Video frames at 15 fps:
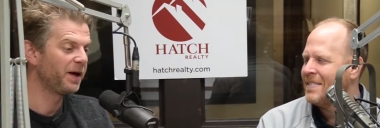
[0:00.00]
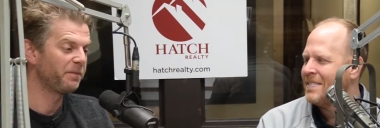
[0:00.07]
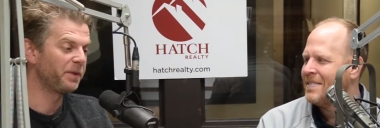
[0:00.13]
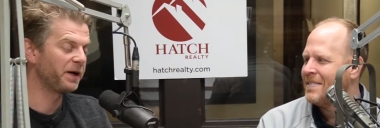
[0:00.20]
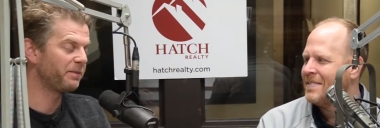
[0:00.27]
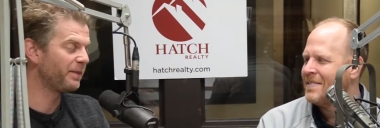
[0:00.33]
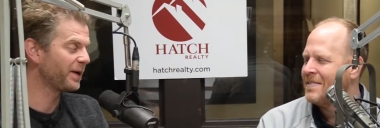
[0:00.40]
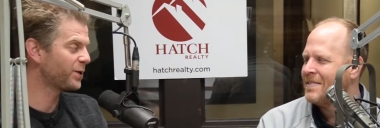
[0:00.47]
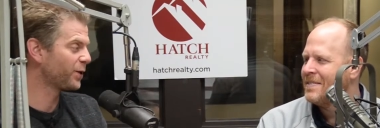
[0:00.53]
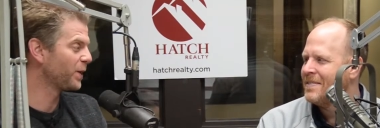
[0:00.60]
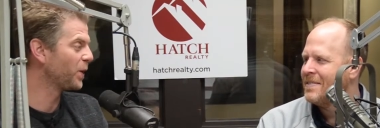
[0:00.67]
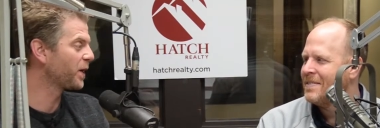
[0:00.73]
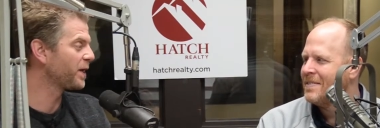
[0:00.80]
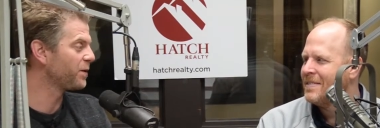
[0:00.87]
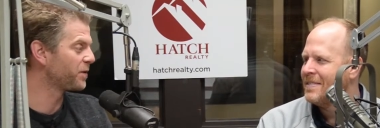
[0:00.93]
Speaker 1: But make sure
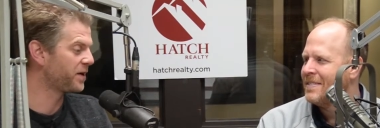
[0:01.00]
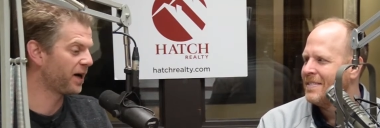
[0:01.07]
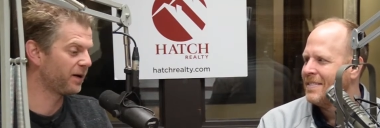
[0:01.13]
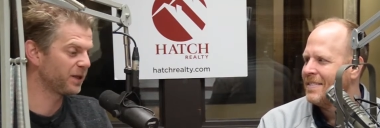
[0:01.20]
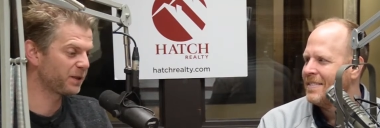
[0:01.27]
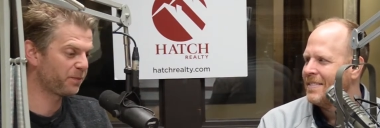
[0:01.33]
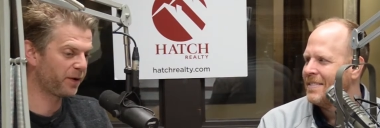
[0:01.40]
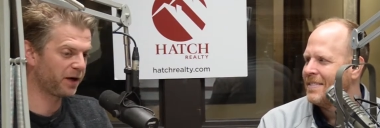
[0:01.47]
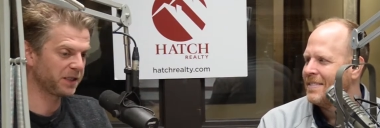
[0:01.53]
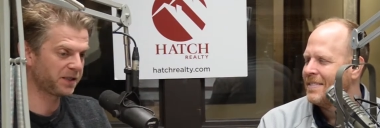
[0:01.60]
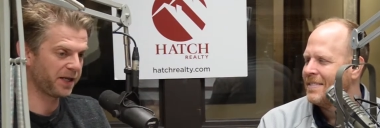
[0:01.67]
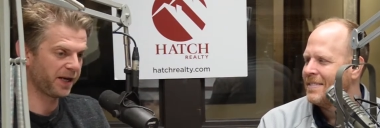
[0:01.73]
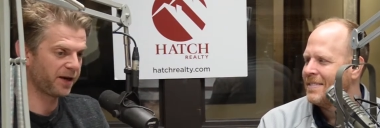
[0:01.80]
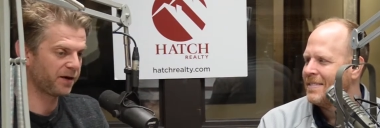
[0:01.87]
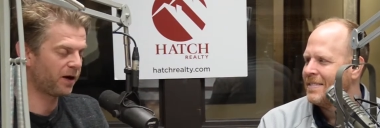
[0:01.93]
you look in your
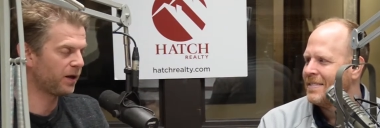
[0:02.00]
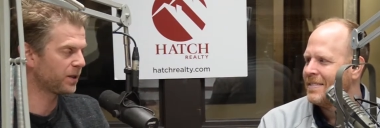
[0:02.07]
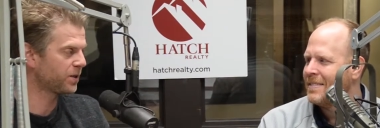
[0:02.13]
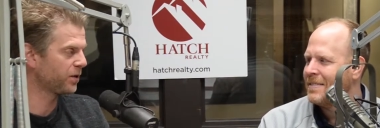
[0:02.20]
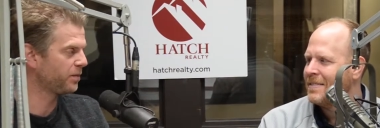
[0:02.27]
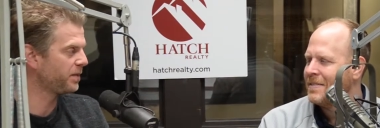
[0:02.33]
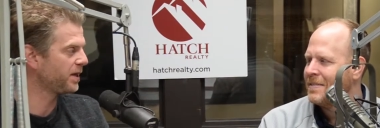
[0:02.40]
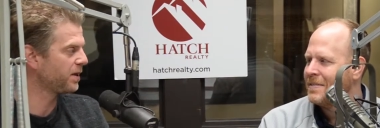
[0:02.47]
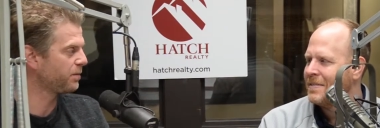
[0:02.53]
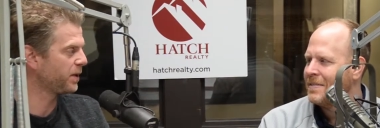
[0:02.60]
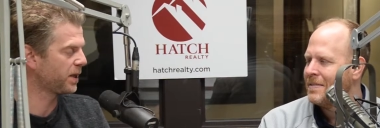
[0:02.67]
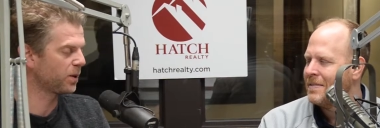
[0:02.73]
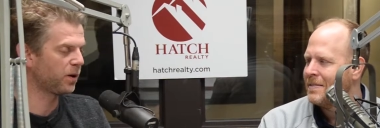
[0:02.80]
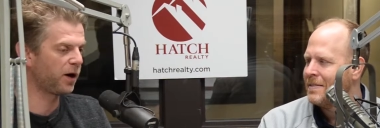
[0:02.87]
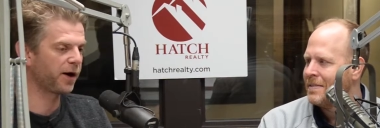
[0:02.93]
downspouts. They can also be
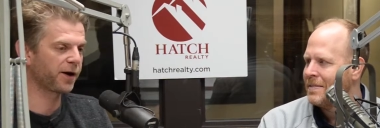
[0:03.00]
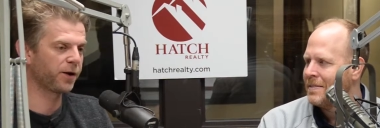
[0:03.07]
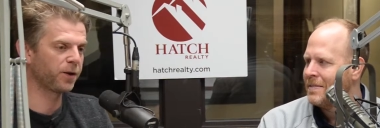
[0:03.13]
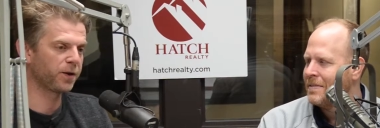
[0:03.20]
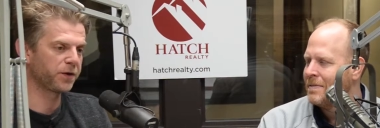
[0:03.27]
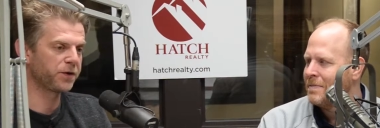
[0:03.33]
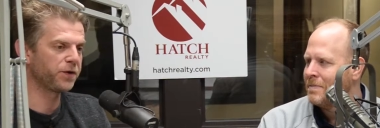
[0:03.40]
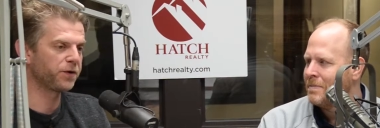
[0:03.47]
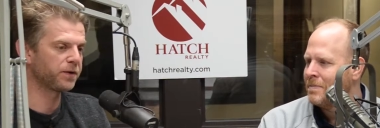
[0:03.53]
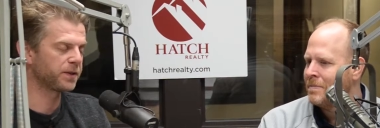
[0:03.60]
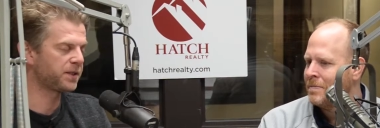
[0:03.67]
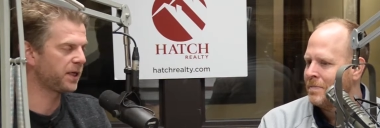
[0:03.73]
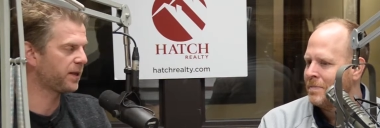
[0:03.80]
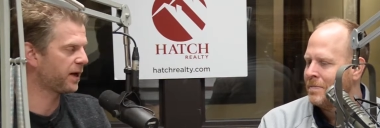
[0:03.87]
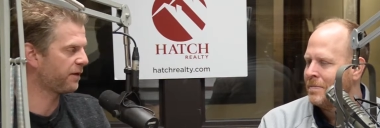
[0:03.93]
clogged, although you
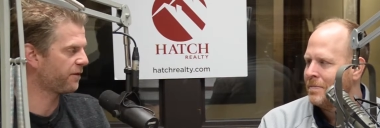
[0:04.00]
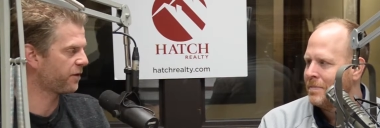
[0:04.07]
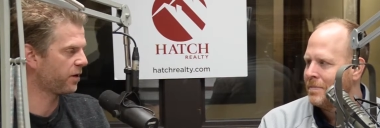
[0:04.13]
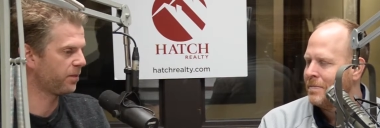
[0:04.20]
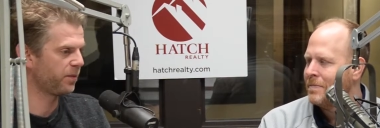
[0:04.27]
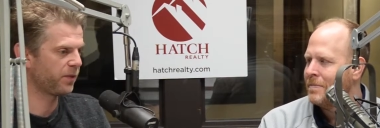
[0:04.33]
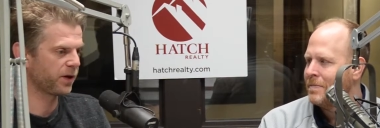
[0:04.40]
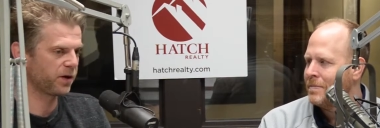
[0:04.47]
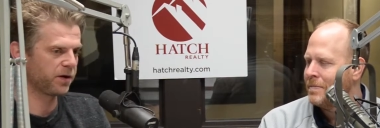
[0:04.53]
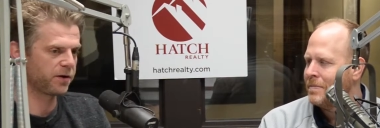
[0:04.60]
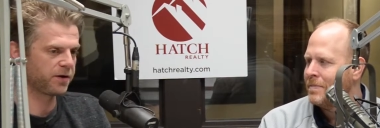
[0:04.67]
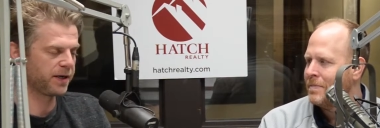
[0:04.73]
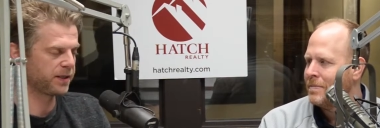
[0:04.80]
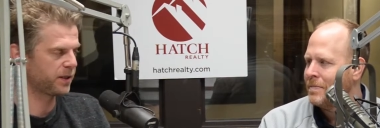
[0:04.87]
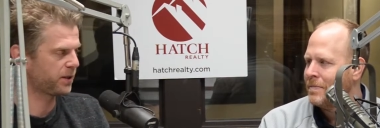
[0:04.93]
don't see that from the
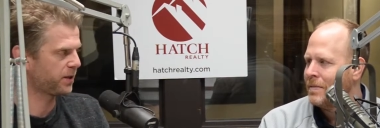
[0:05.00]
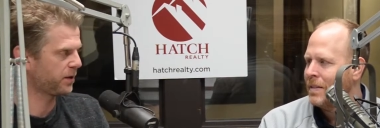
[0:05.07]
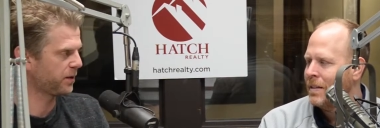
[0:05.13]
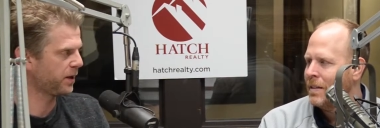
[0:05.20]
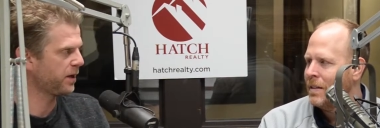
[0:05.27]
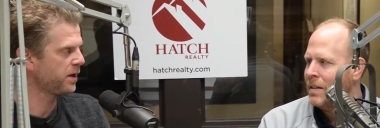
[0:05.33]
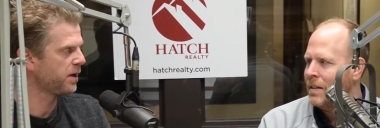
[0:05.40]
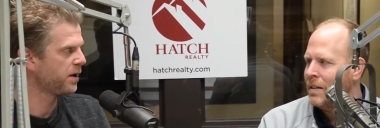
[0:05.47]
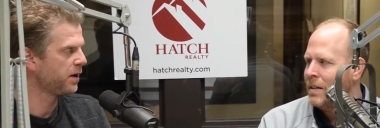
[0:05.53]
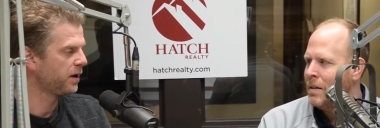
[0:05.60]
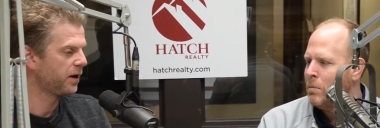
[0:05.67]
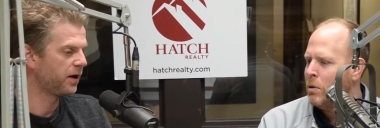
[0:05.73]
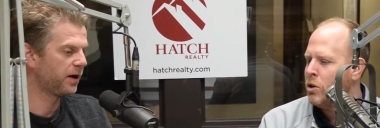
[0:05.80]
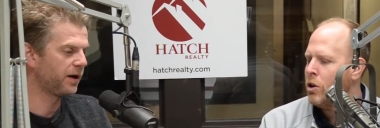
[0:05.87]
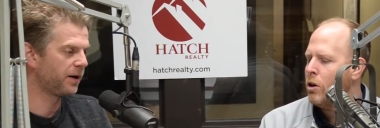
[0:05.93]
gutter necessarily.
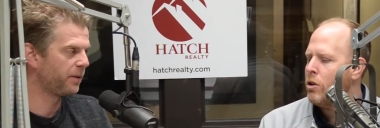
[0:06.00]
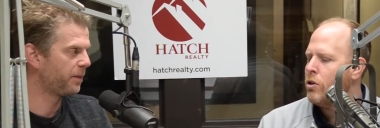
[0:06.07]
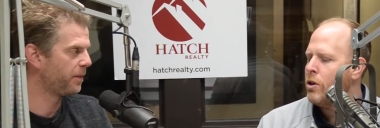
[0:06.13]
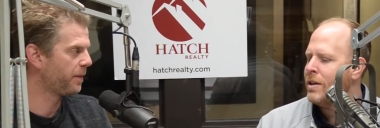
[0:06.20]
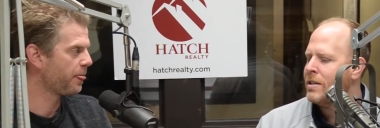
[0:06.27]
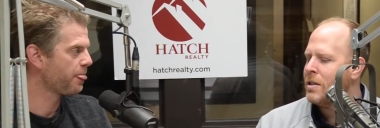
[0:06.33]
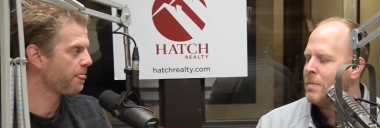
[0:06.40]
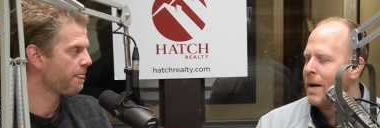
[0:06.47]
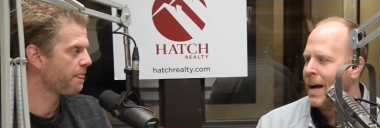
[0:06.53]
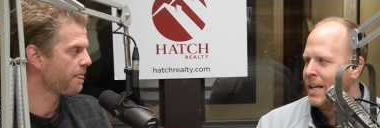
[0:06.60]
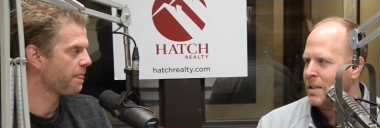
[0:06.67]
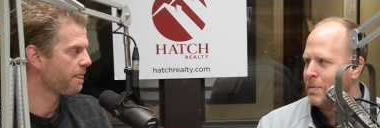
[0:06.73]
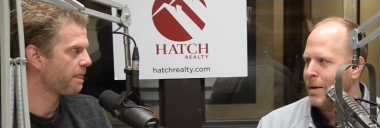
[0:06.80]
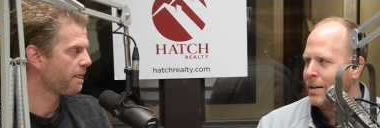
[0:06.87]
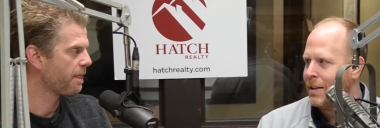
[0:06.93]
Speaker 2: But there are some
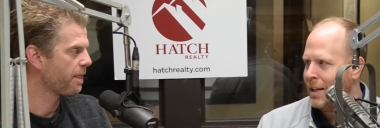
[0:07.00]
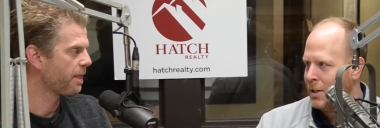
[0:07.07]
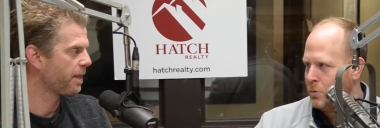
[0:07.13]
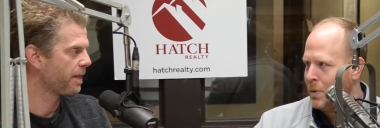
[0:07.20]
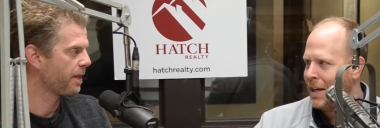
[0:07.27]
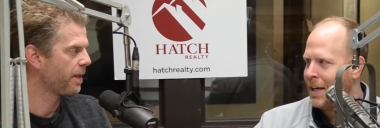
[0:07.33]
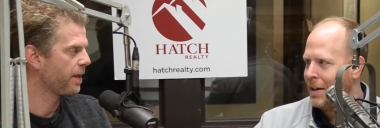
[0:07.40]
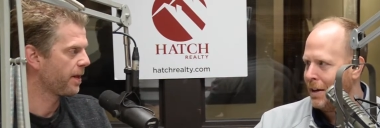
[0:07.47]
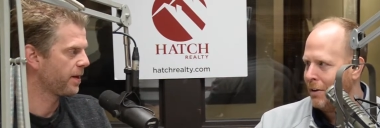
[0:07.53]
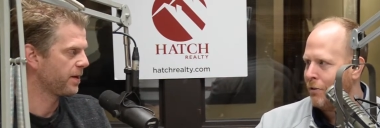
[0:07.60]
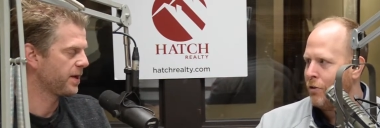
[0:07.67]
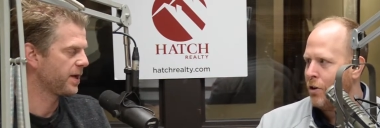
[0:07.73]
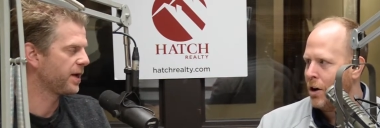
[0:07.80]
ice melt things we can get for